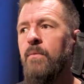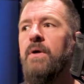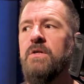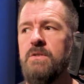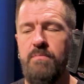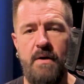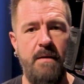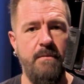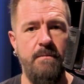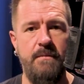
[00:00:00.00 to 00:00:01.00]
Well, here's the
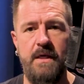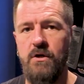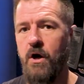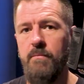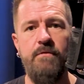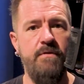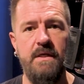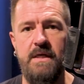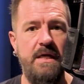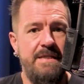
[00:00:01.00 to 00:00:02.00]
problem. They called me for
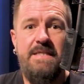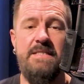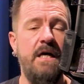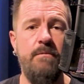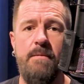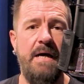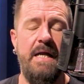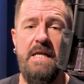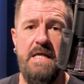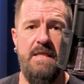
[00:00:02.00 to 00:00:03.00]
the gig, didn't tell me
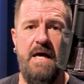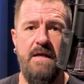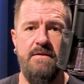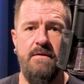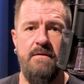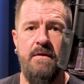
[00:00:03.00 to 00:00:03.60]
about any of that.